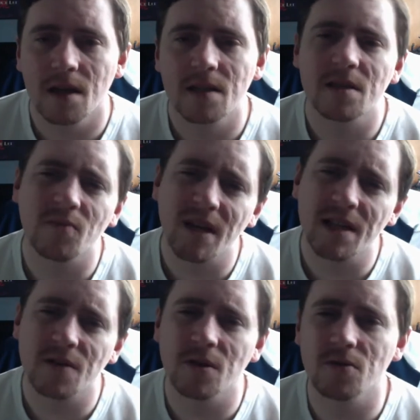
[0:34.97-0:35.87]
Some
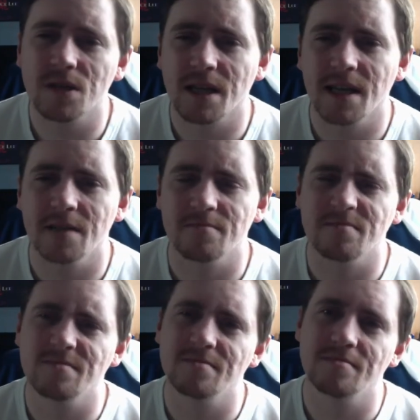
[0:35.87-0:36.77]
weeks are usually
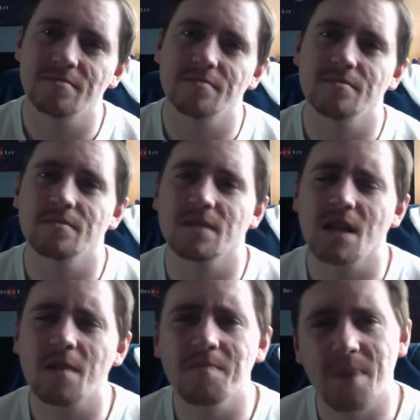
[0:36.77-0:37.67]
not